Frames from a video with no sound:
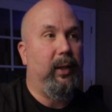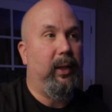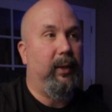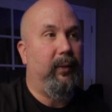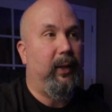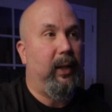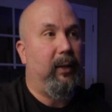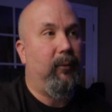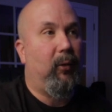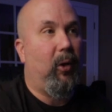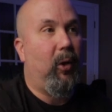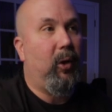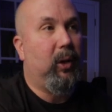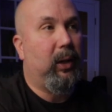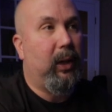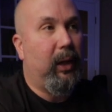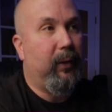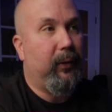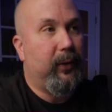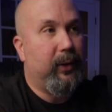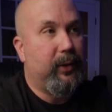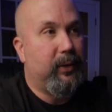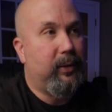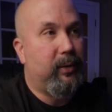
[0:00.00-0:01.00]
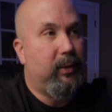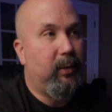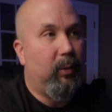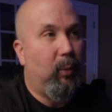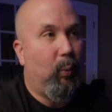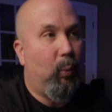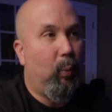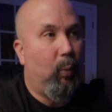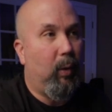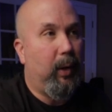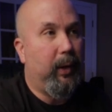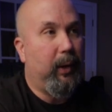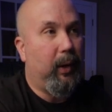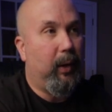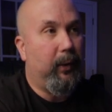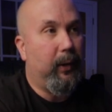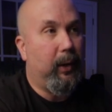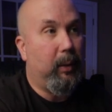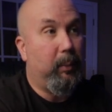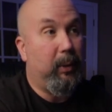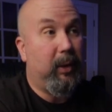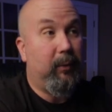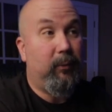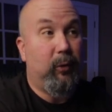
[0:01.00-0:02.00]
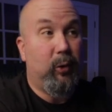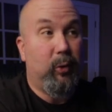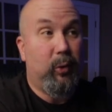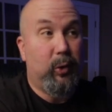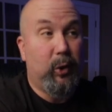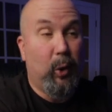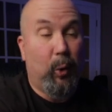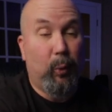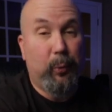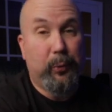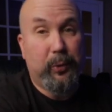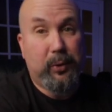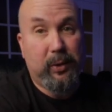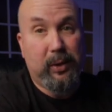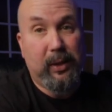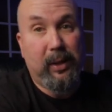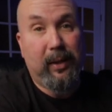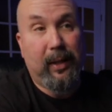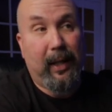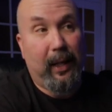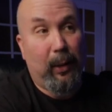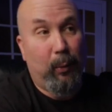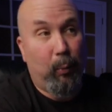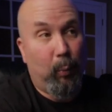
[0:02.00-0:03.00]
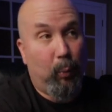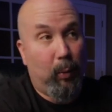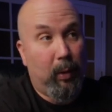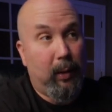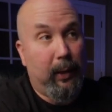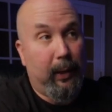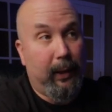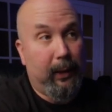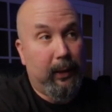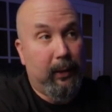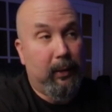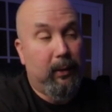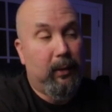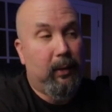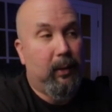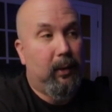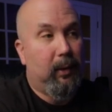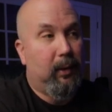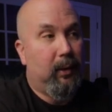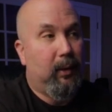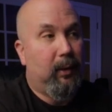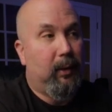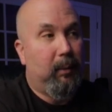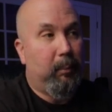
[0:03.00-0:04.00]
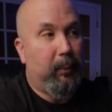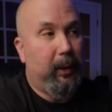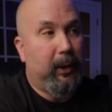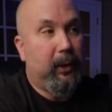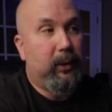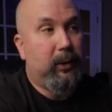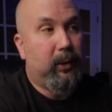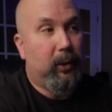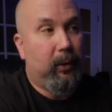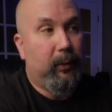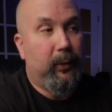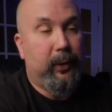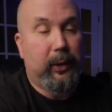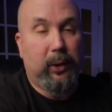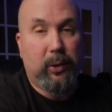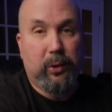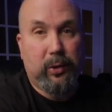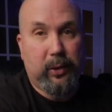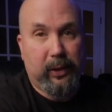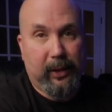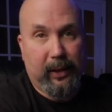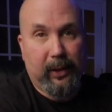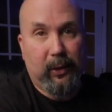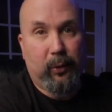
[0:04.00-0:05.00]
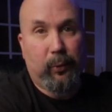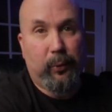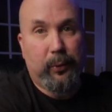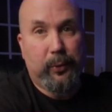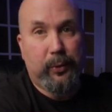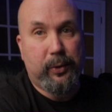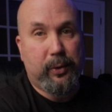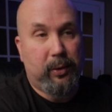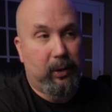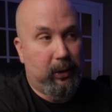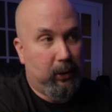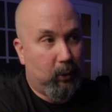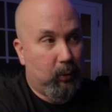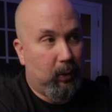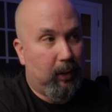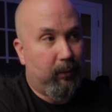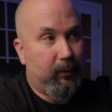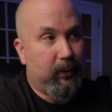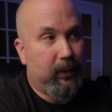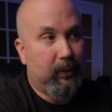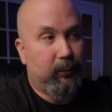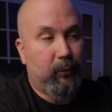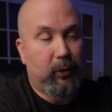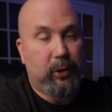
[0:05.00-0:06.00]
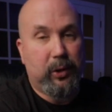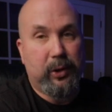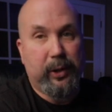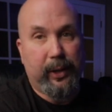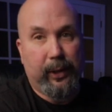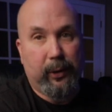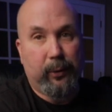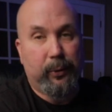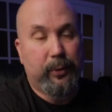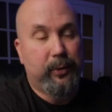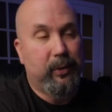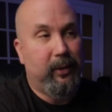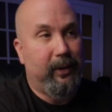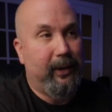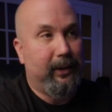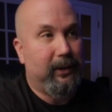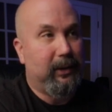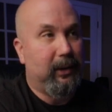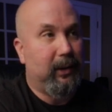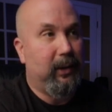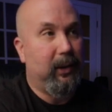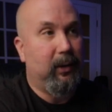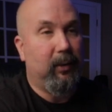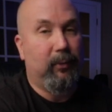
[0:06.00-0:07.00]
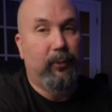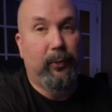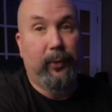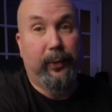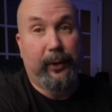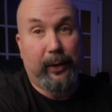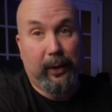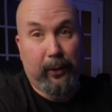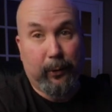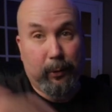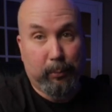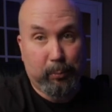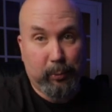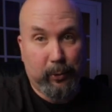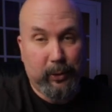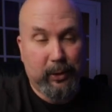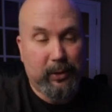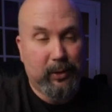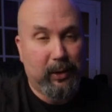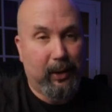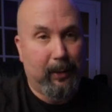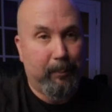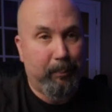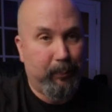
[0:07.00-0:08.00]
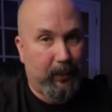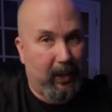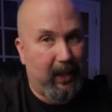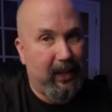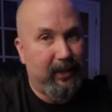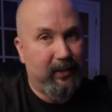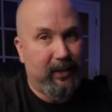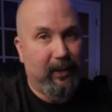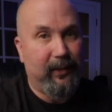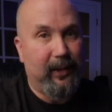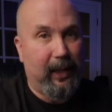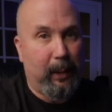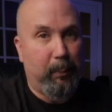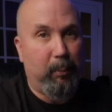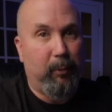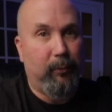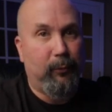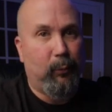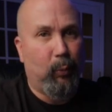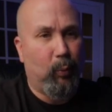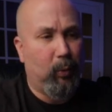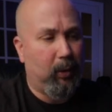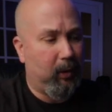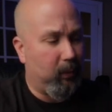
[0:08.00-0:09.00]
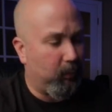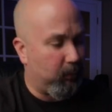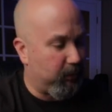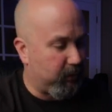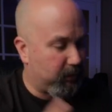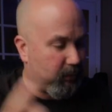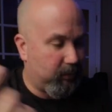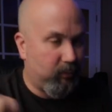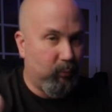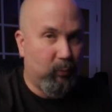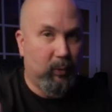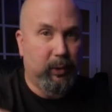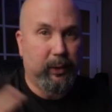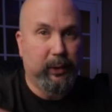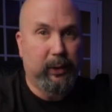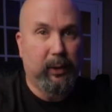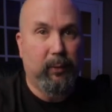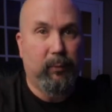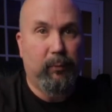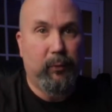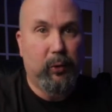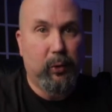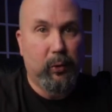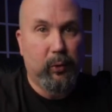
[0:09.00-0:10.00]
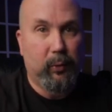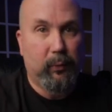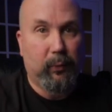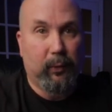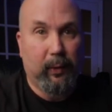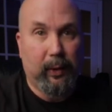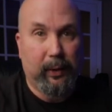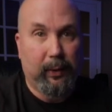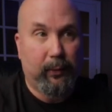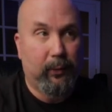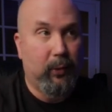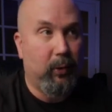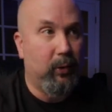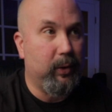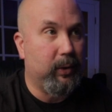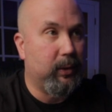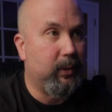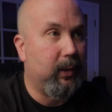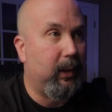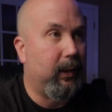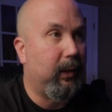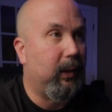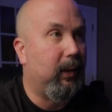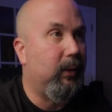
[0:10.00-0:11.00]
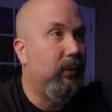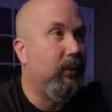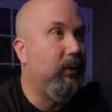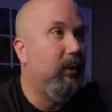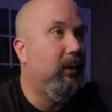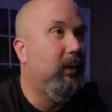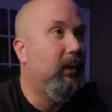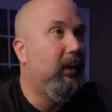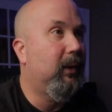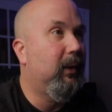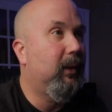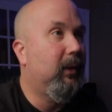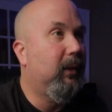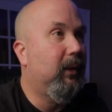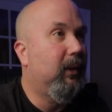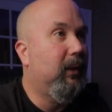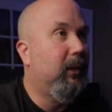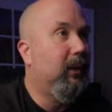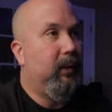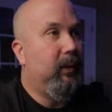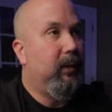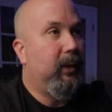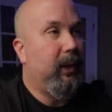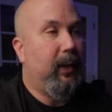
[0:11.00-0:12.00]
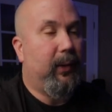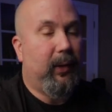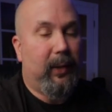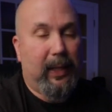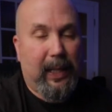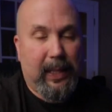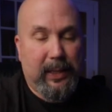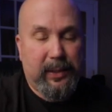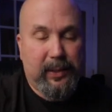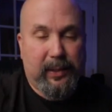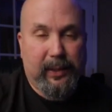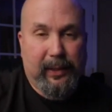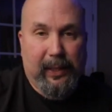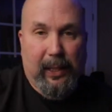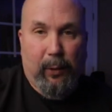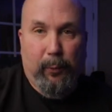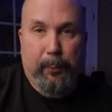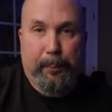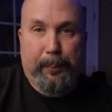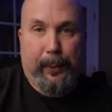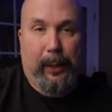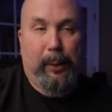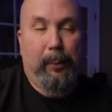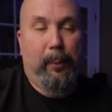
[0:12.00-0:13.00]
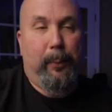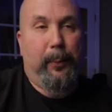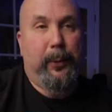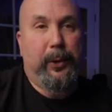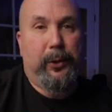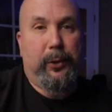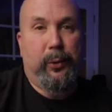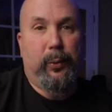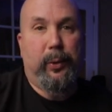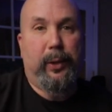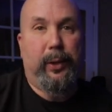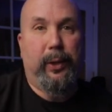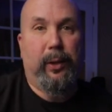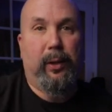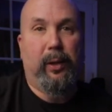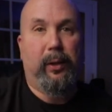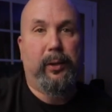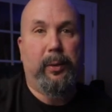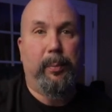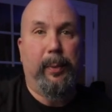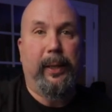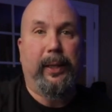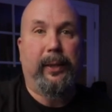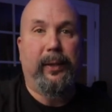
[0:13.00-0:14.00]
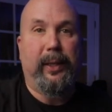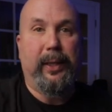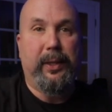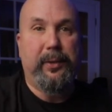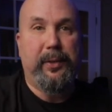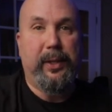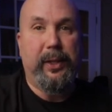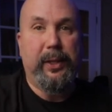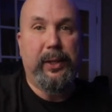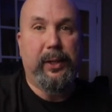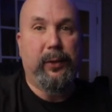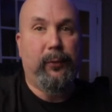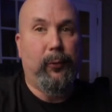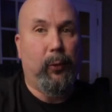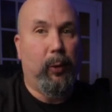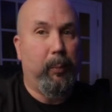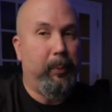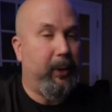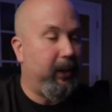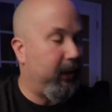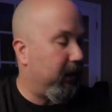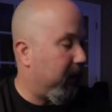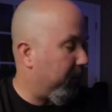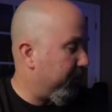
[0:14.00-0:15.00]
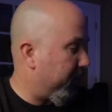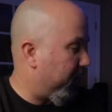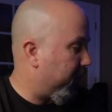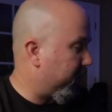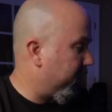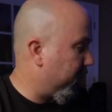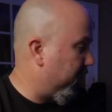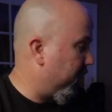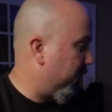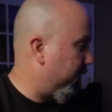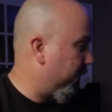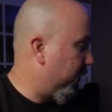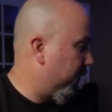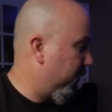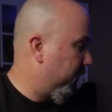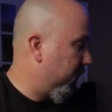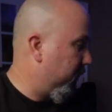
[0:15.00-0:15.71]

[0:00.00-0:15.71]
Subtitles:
and they've all got this 1 on them. If you don't see that 1, make sure that your channels, that you don't have a different channel selected here for the other preset. I did that before and was really confused for like 30 seconds. Now the last thing I would probably do here to make things easy for me, and I'm not gonna